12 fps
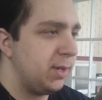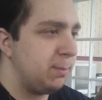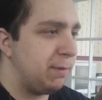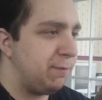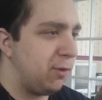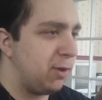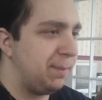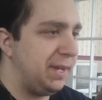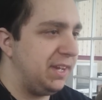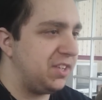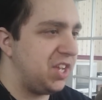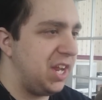Before
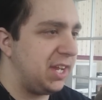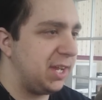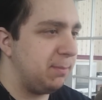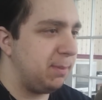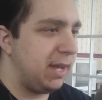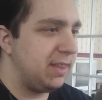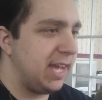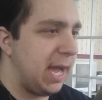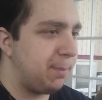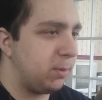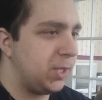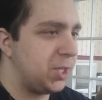being taken by the
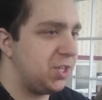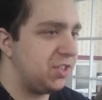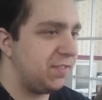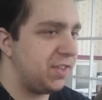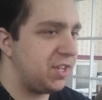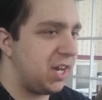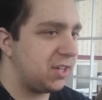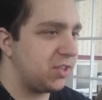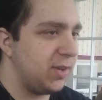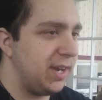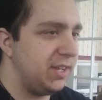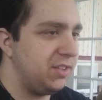apparitions of the
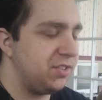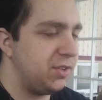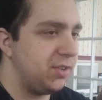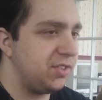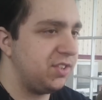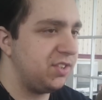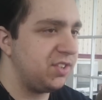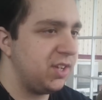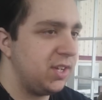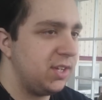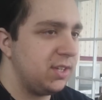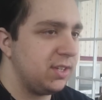doctor and his nurses,
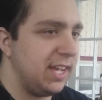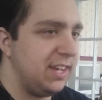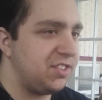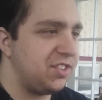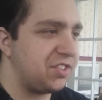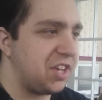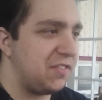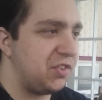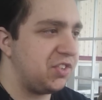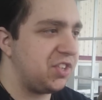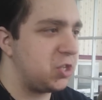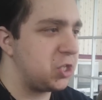Lance
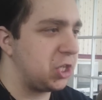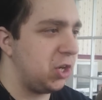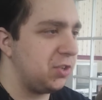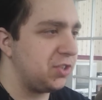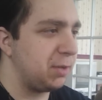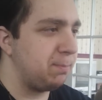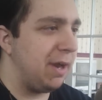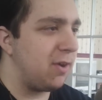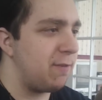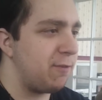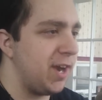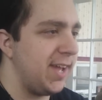discovers such occultic
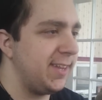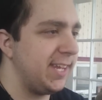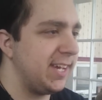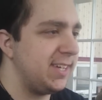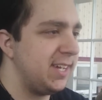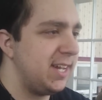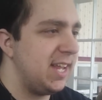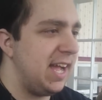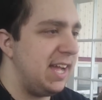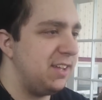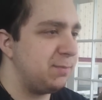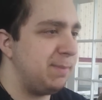paraphernalia
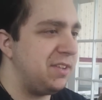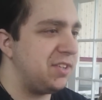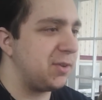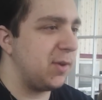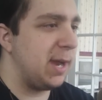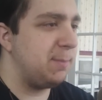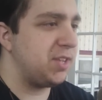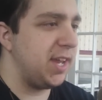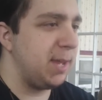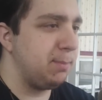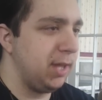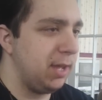as pentagrams
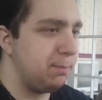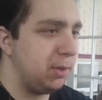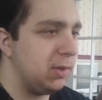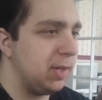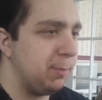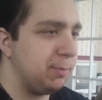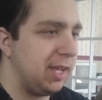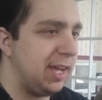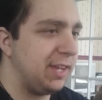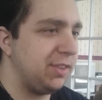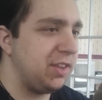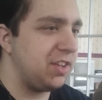and a blood bowl,
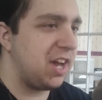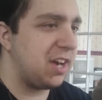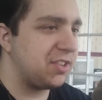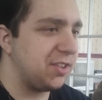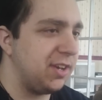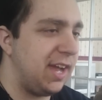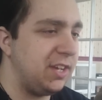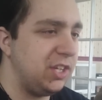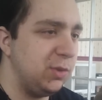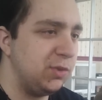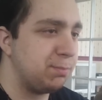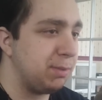implying that the doctor had
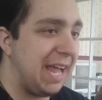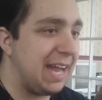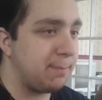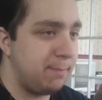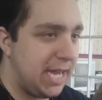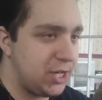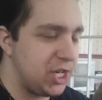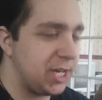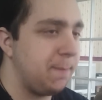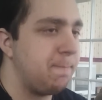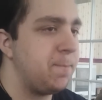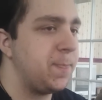used black
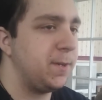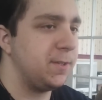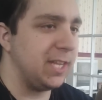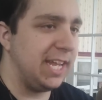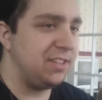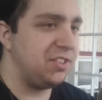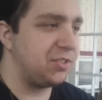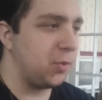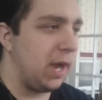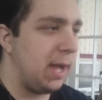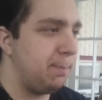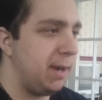magic. Lance is
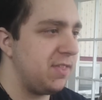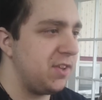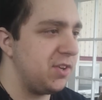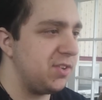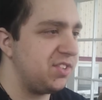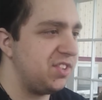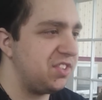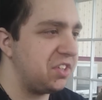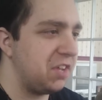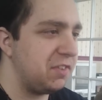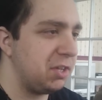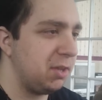grabbed by the nurses
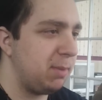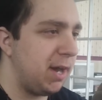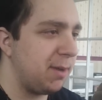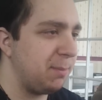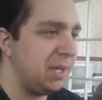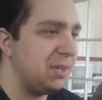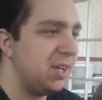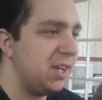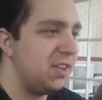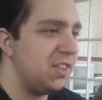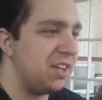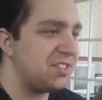and given a lobotomy,
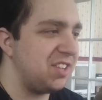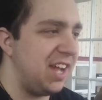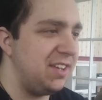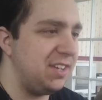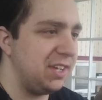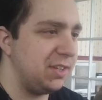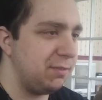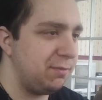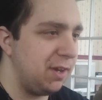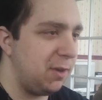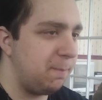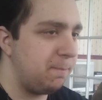thus ending the
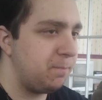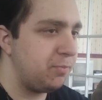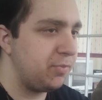film.